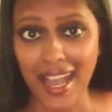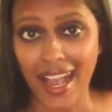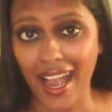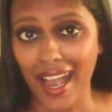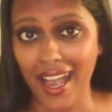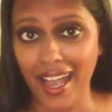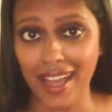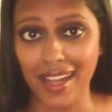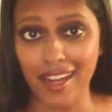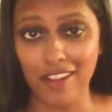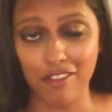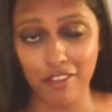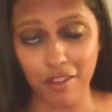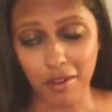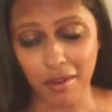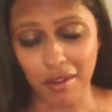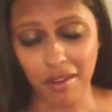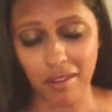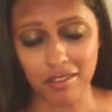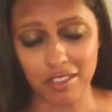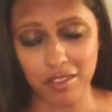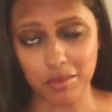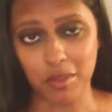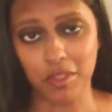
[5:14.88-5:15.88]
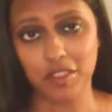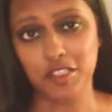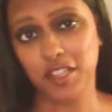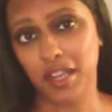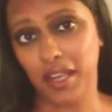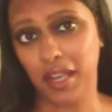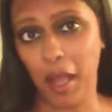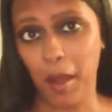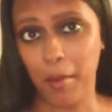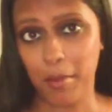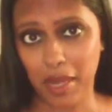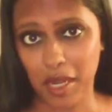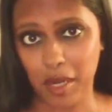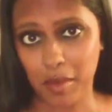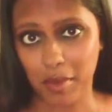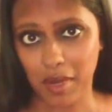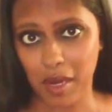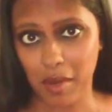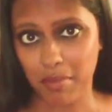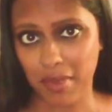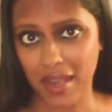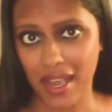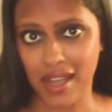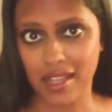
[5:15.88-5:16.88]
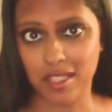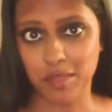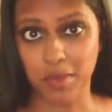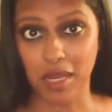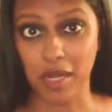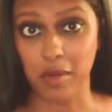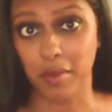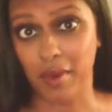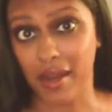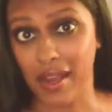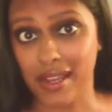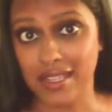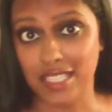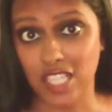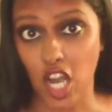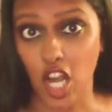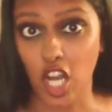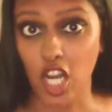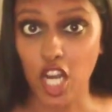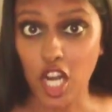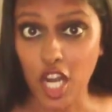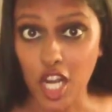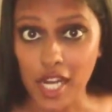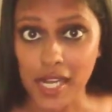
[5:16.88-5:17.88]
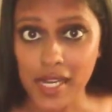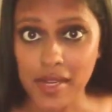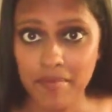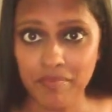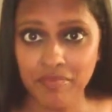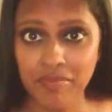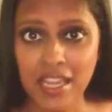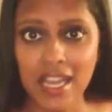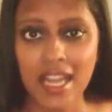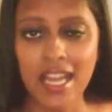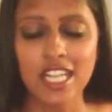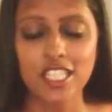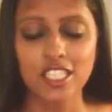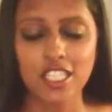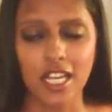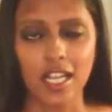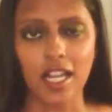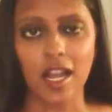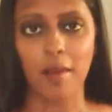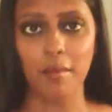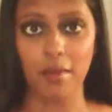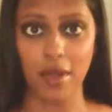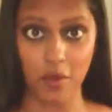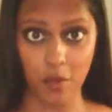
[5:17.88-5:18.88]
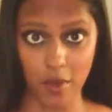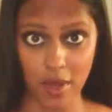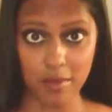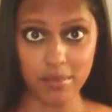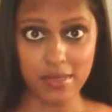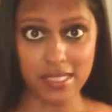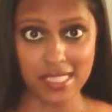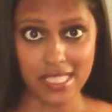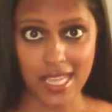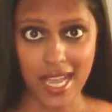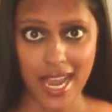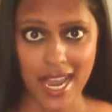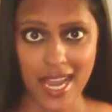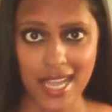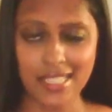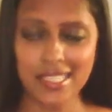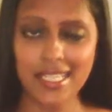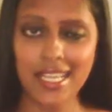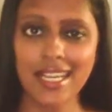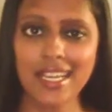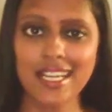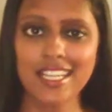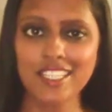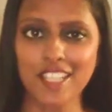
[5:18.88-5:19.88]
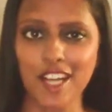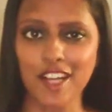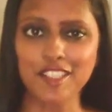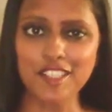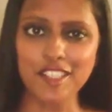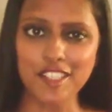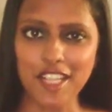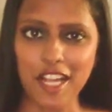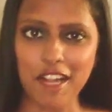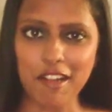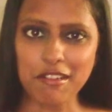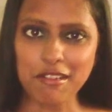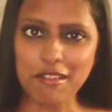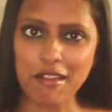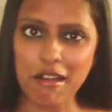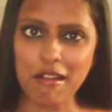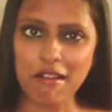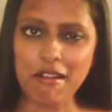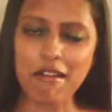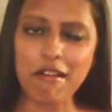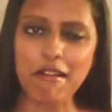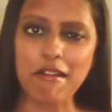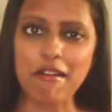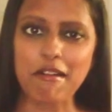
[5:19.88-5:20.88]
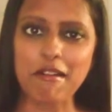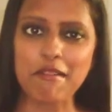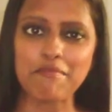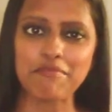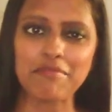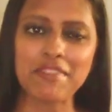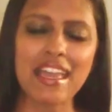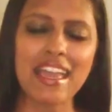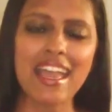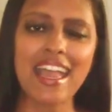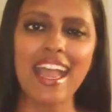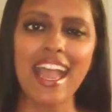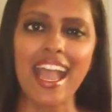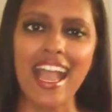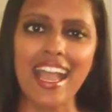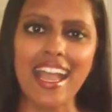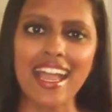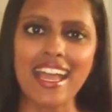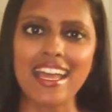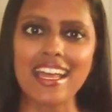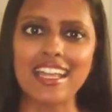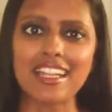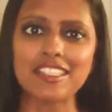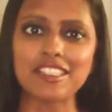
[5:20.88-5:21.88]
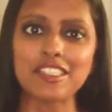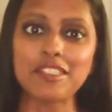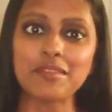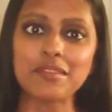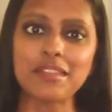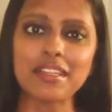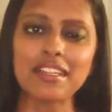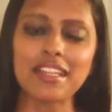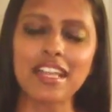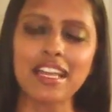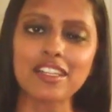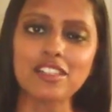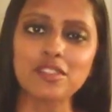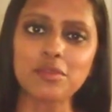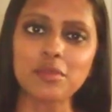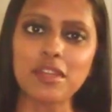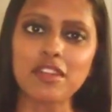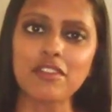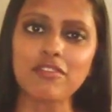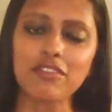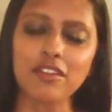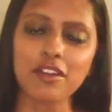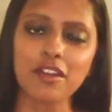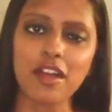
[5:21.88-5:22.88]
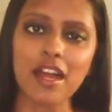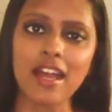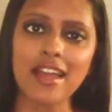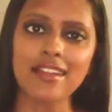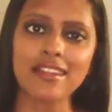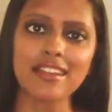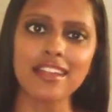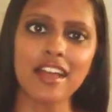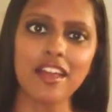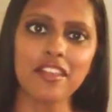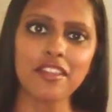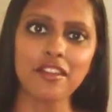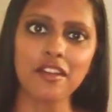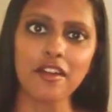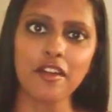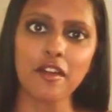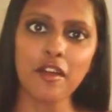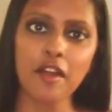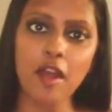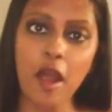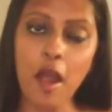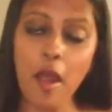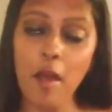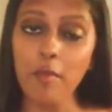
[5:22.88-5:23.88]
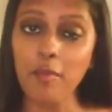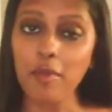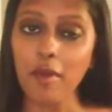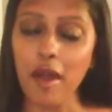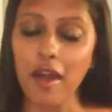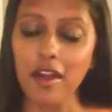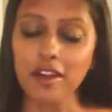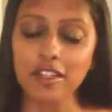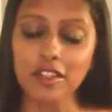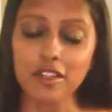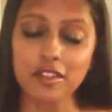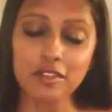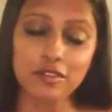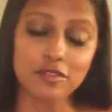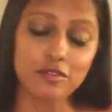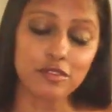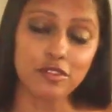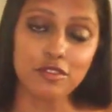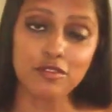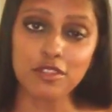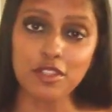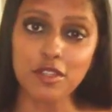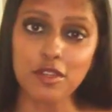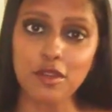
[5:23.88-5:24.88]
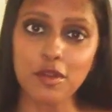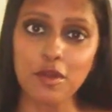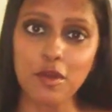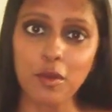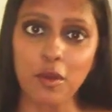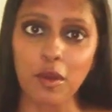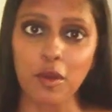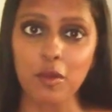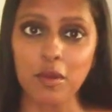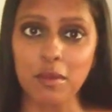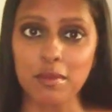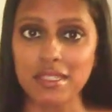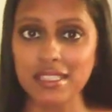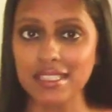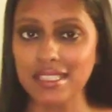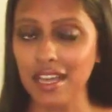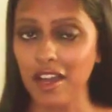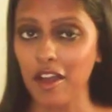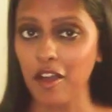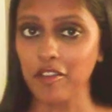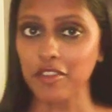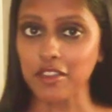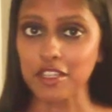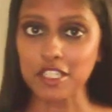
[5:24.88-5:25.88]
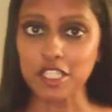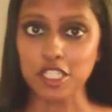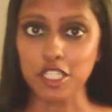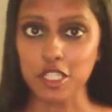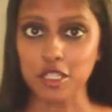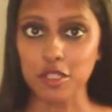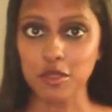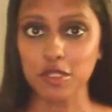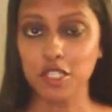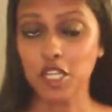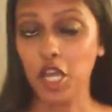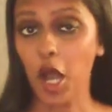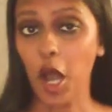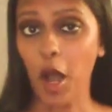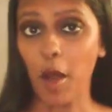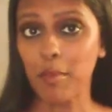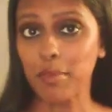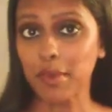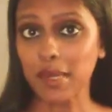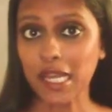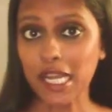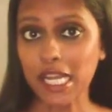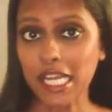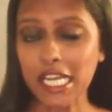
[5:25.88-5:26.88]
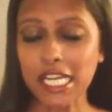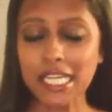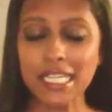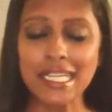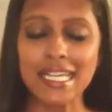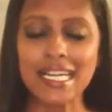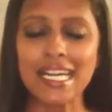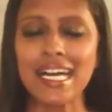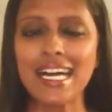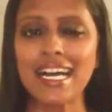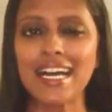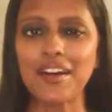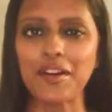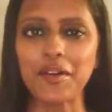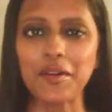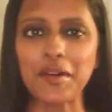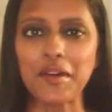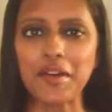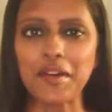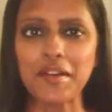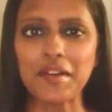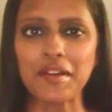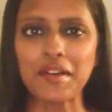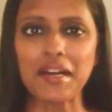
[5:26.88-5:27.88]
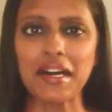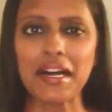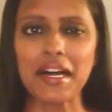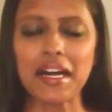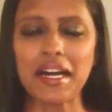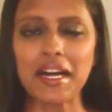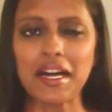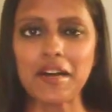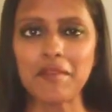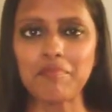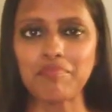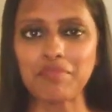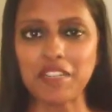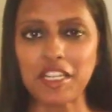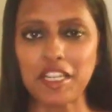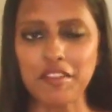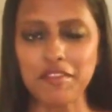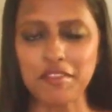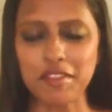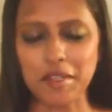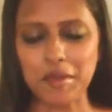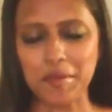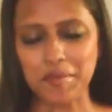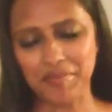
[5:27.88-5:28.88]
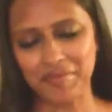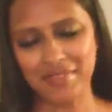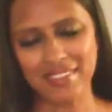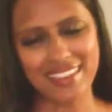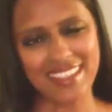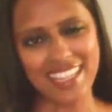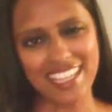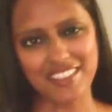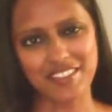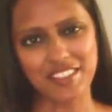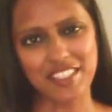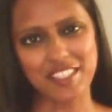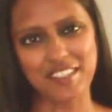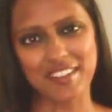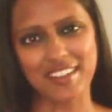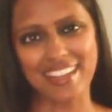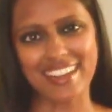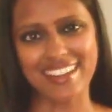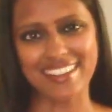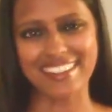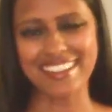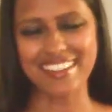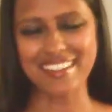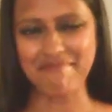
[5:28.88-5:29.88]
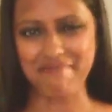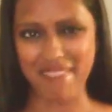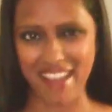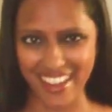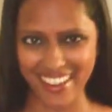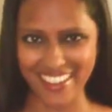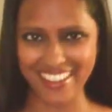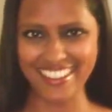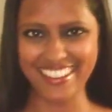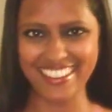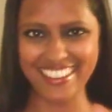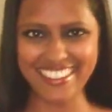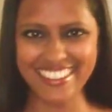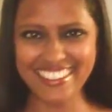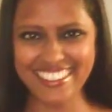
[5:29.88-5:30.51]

And if you're uncomfortable, check out Betabrand Pants, BetaBrand.com. Check out my website, DrJagroo.com, and tune in next week for another product review or women's health health issue, topic, or um, interview. Thanks for tuning in. Bye.